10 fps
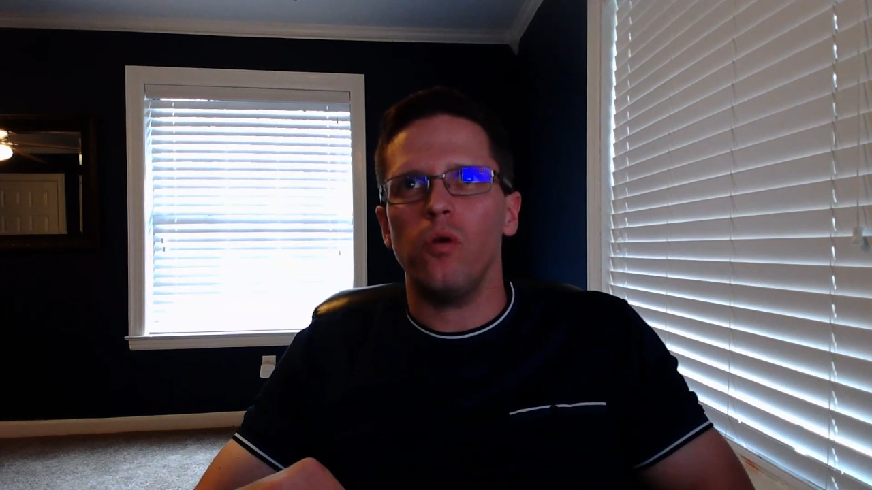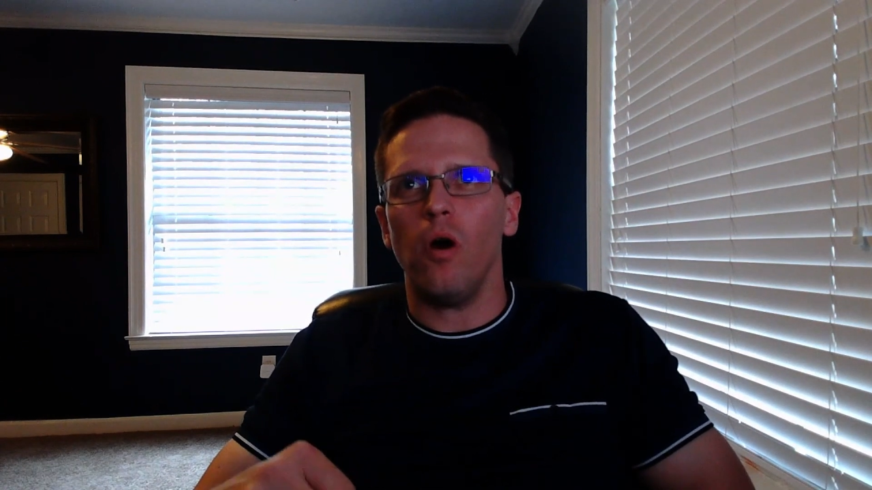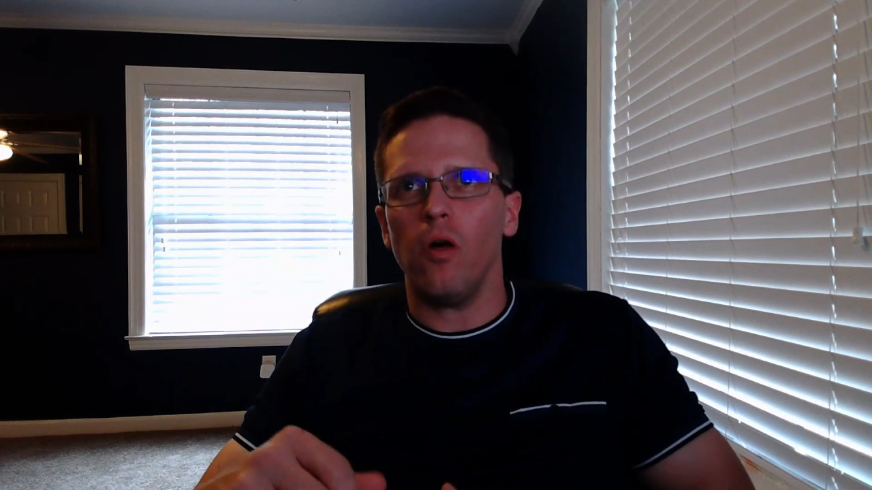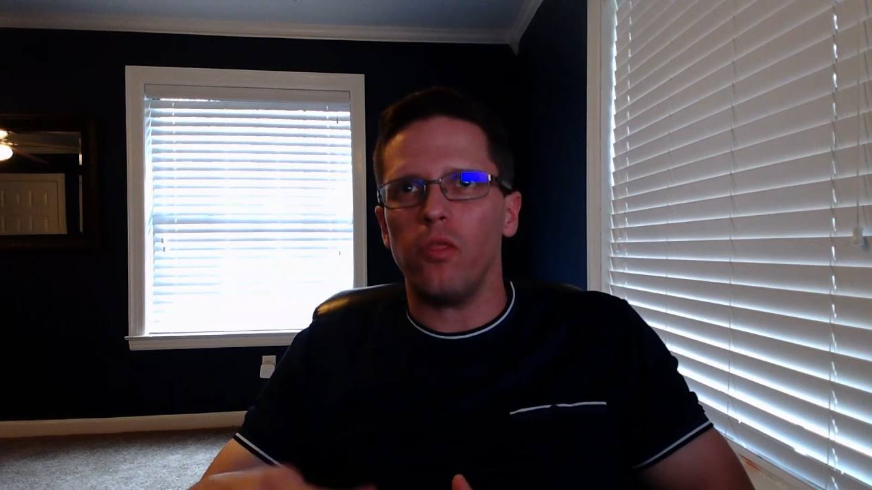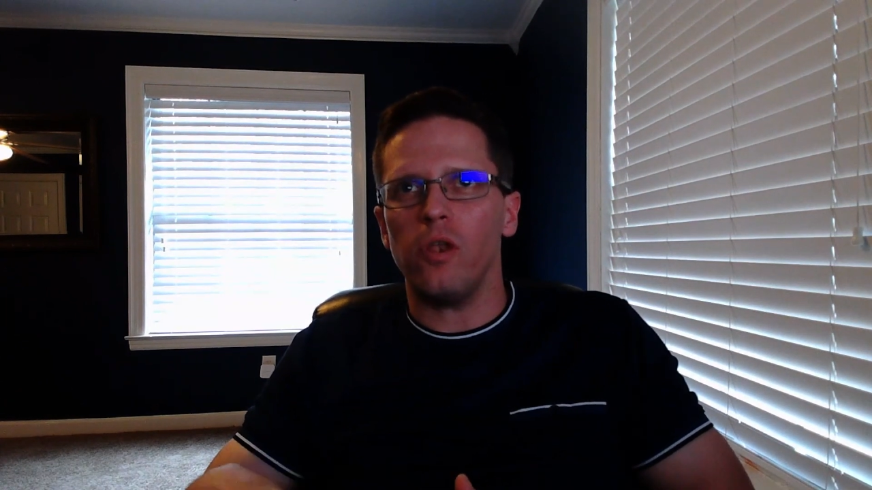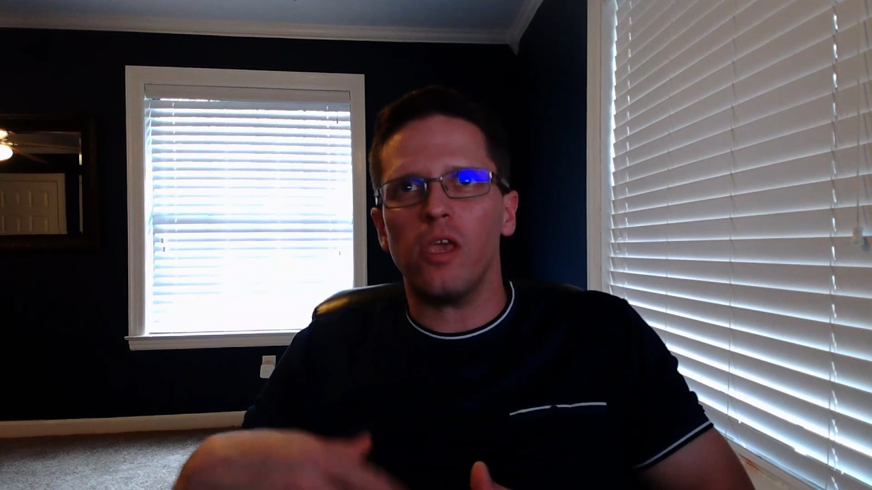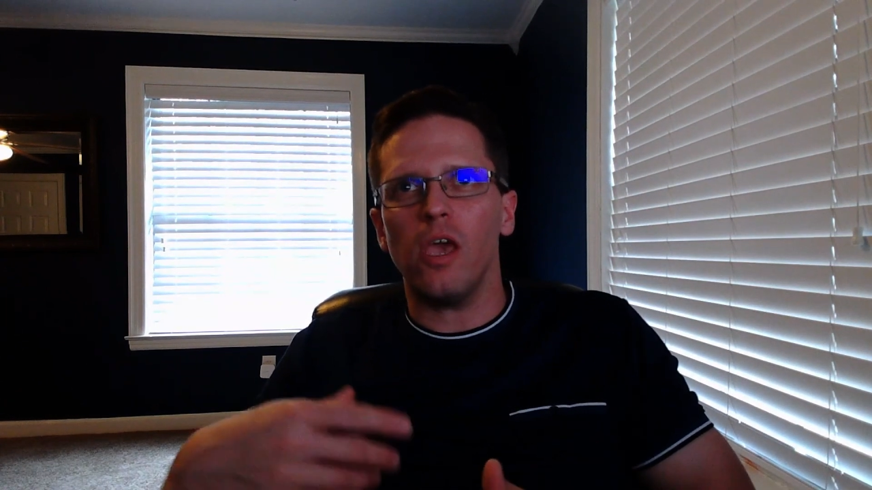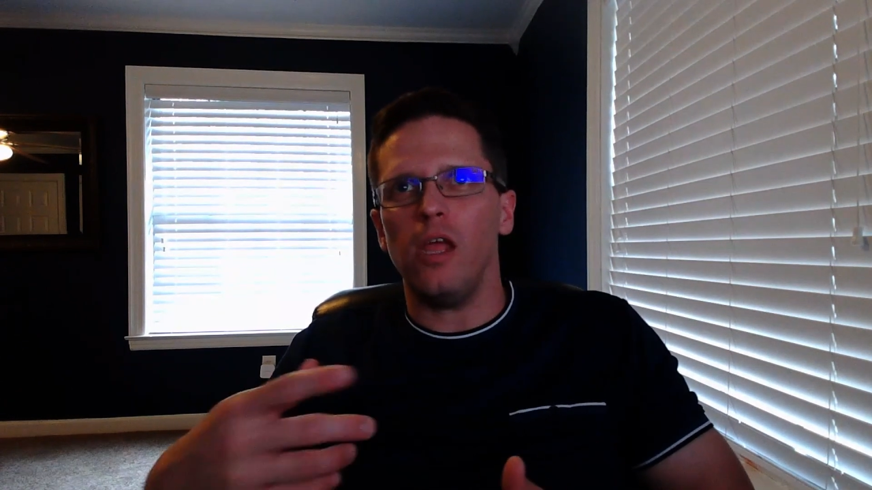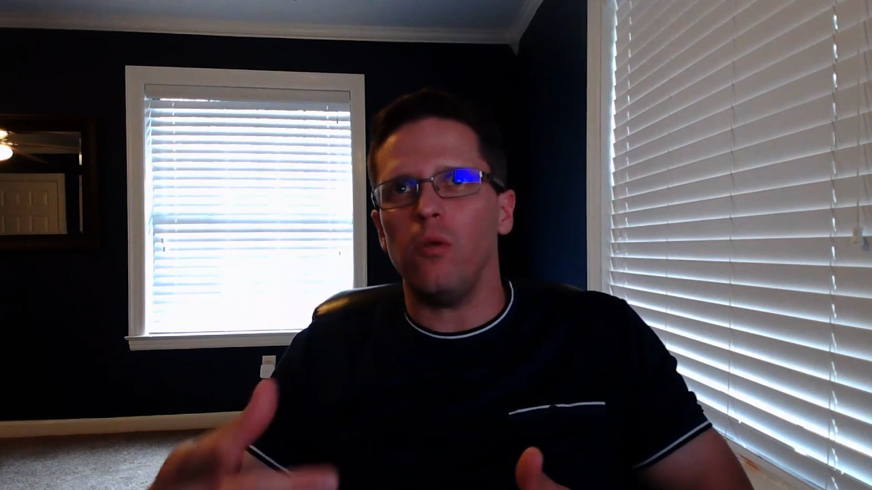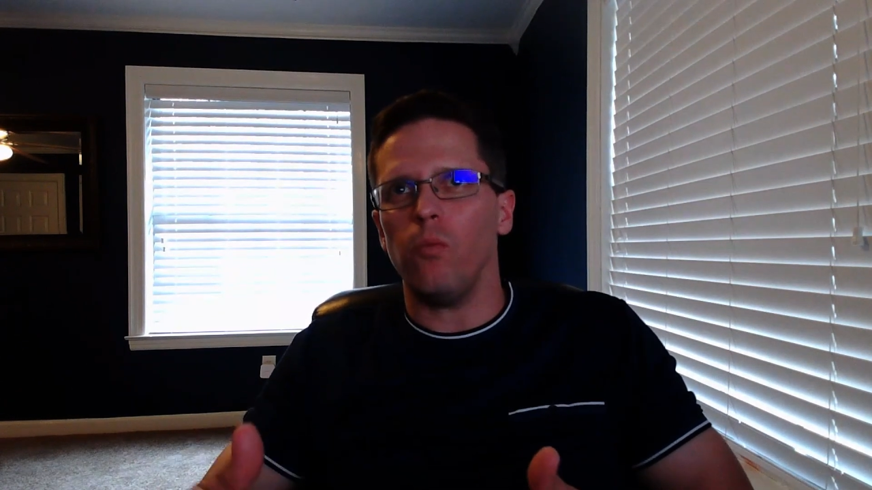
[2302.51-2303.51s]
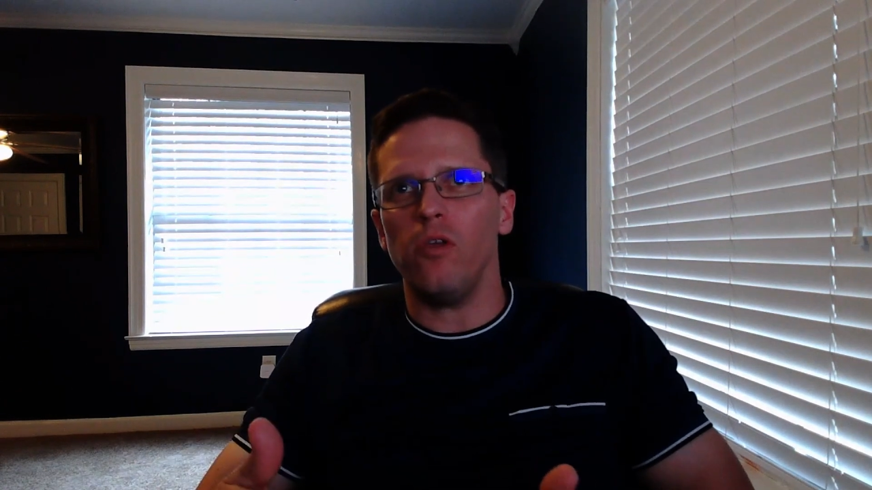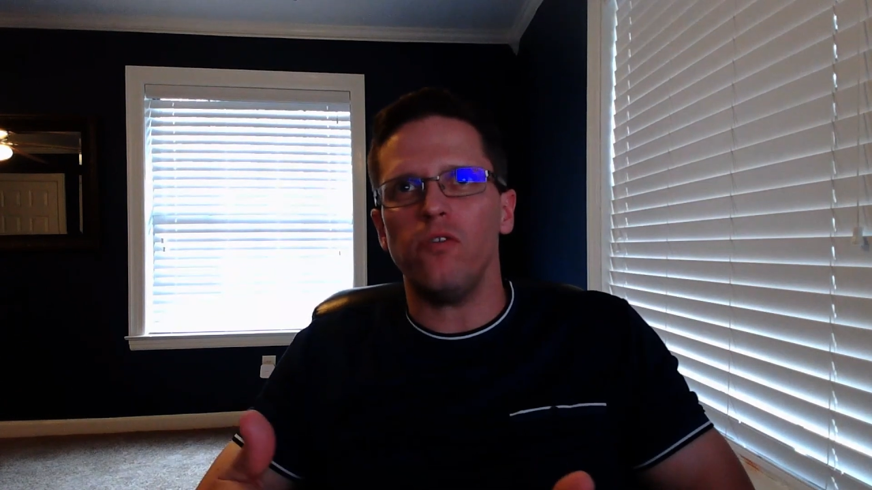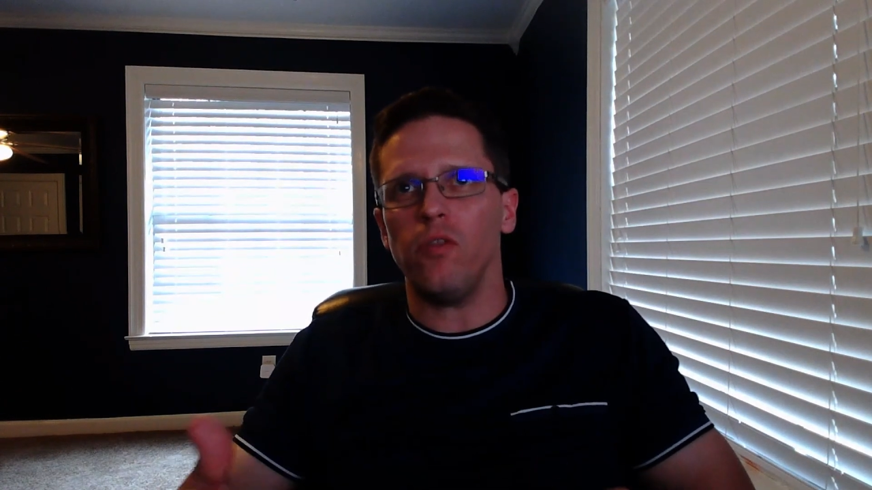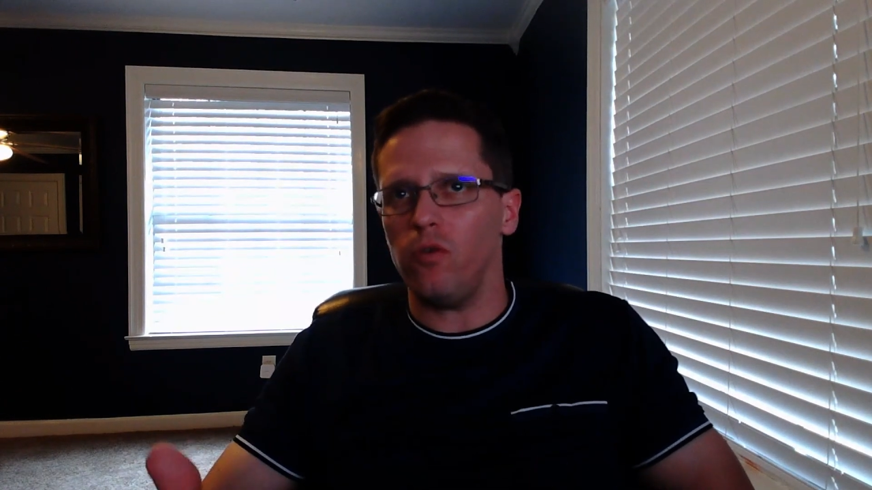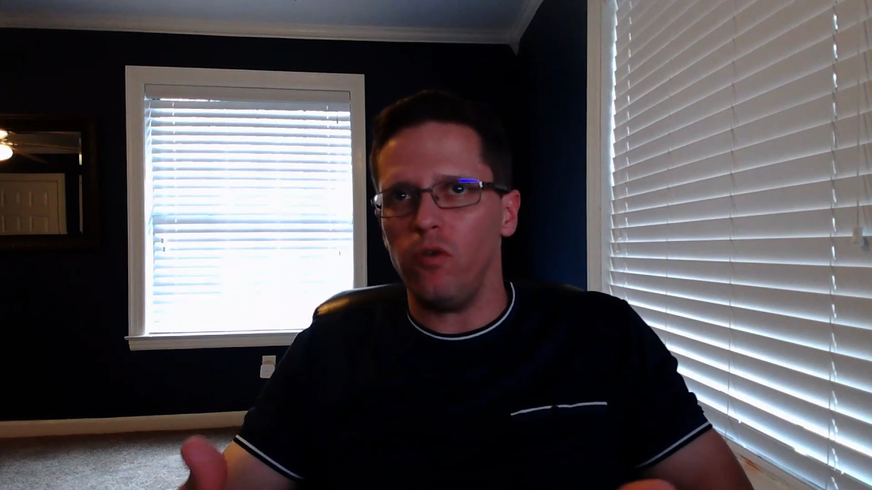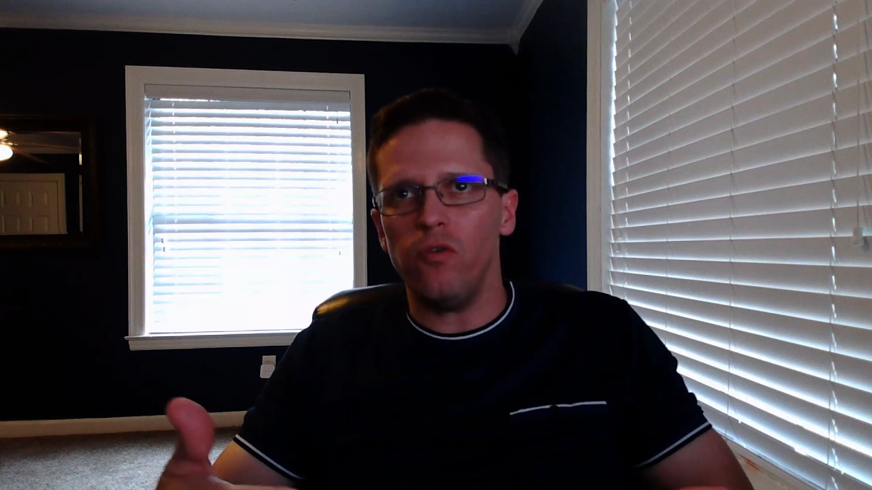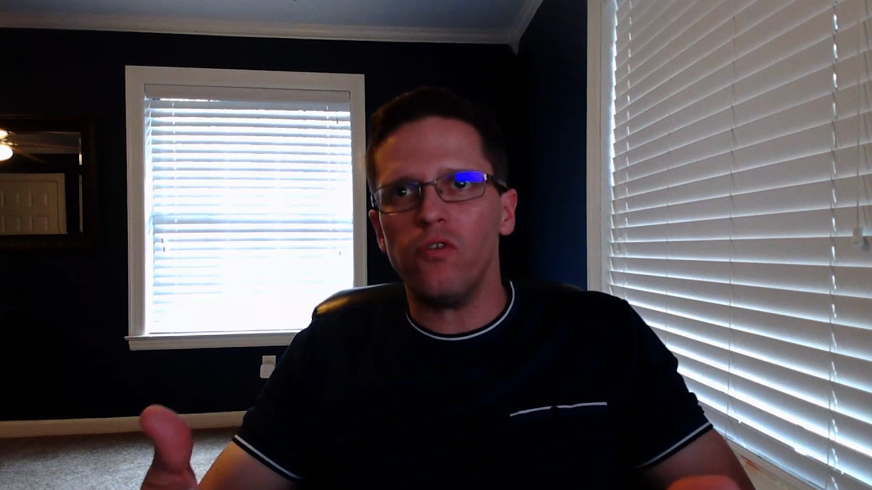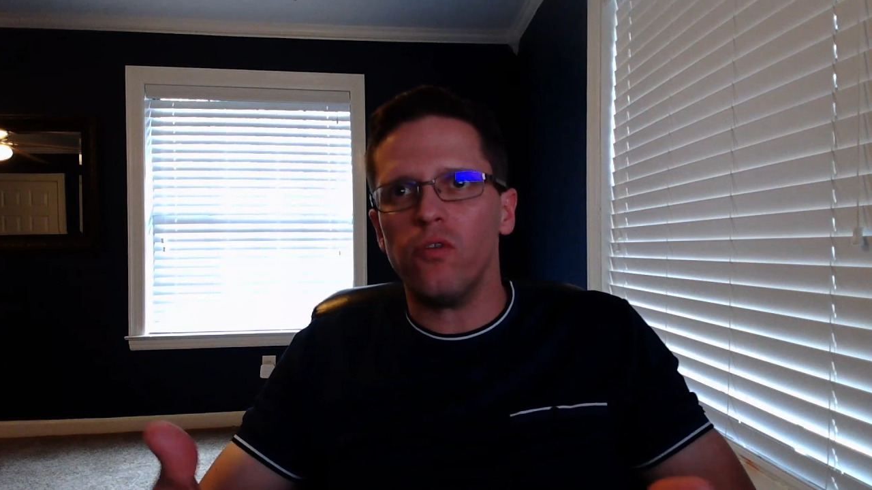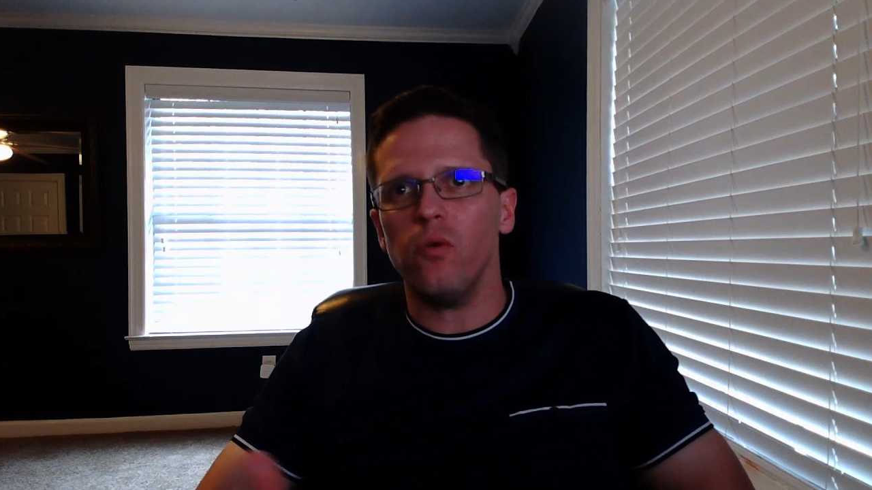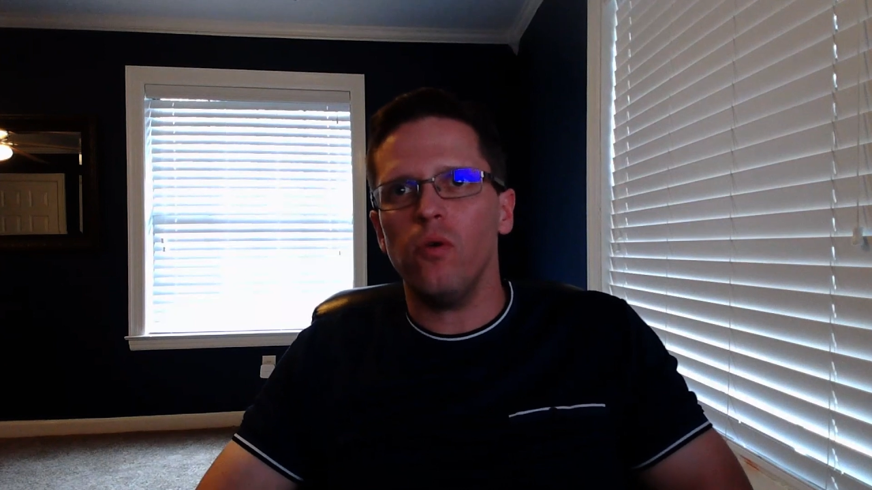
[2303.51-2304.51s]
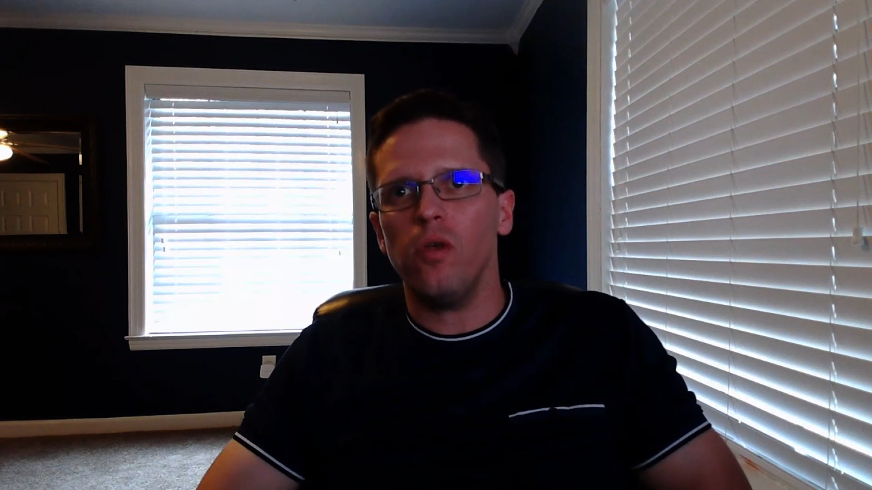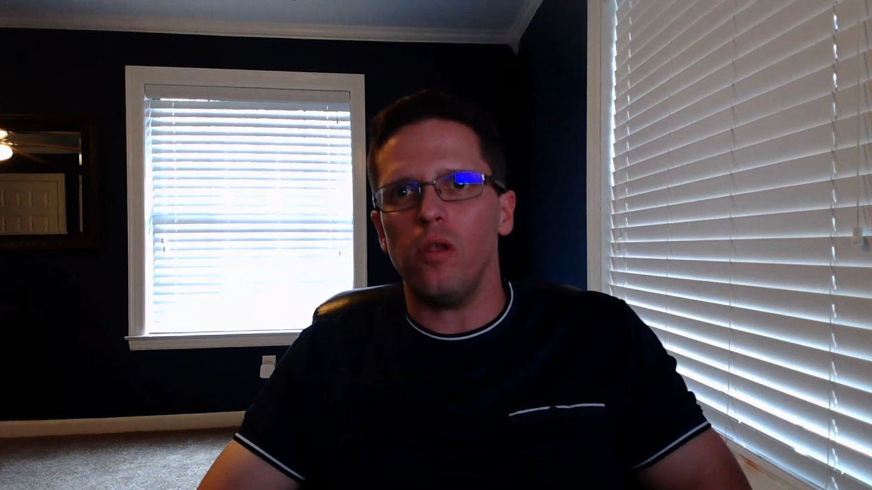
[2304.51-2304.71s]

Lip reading: authenticate in ways that they're used to,